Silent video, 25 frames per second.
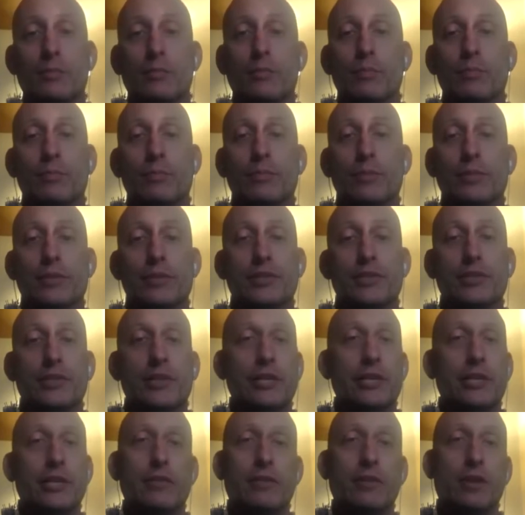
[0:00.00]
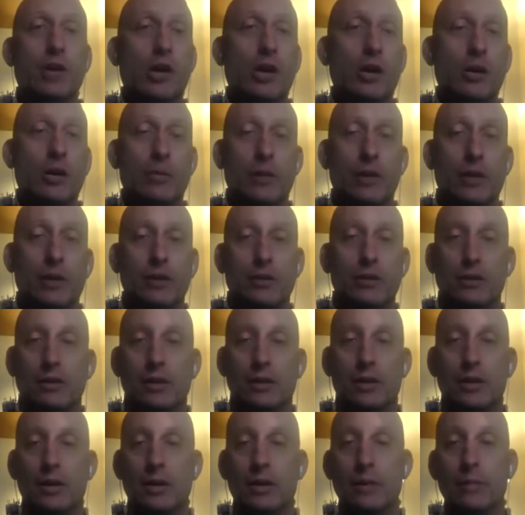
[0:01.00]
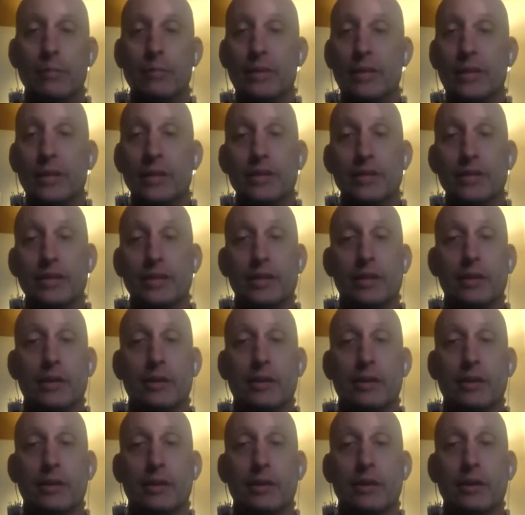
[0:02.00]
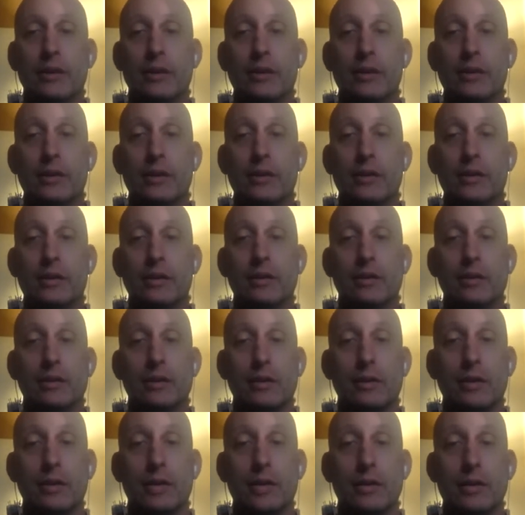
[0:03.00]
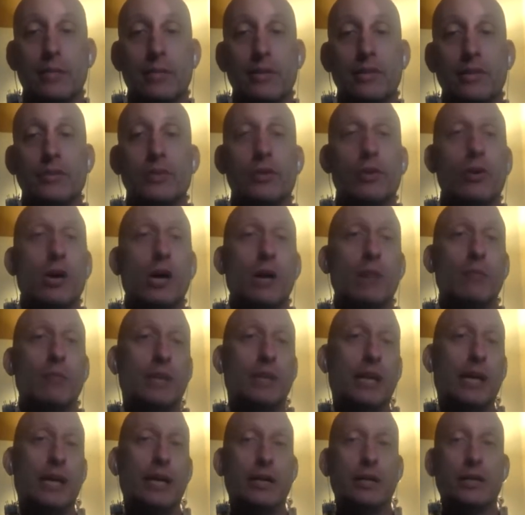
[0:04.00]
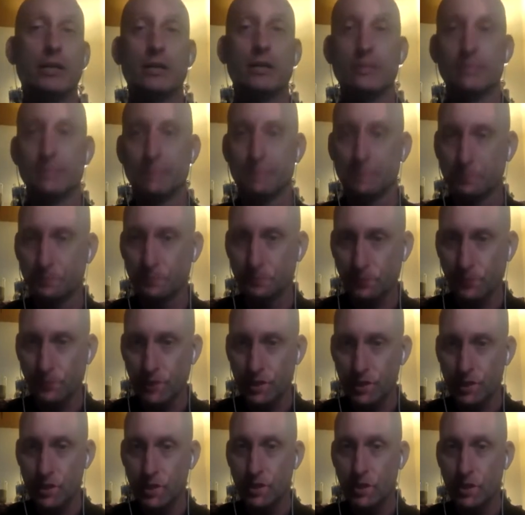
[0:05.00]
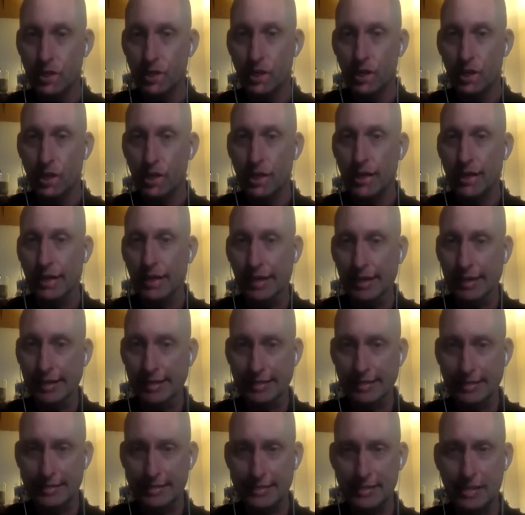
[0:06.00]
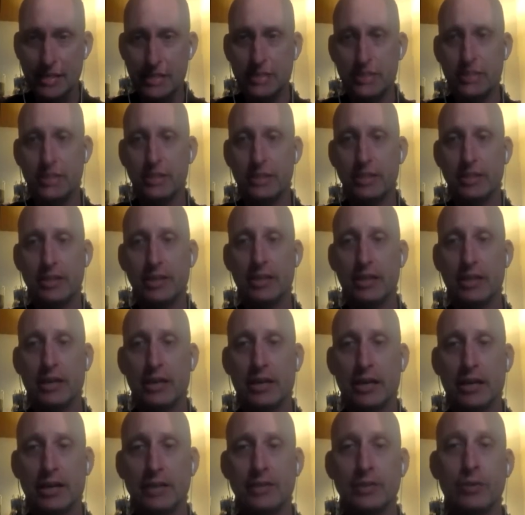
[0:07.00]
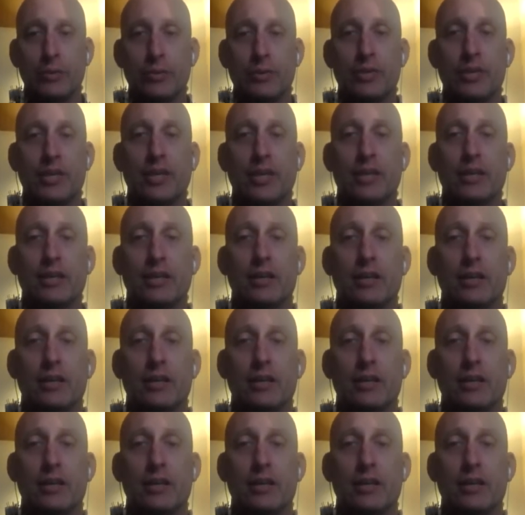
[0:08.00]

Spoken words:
the study of karma, because it can be so complicated. And it's honestly, I don't think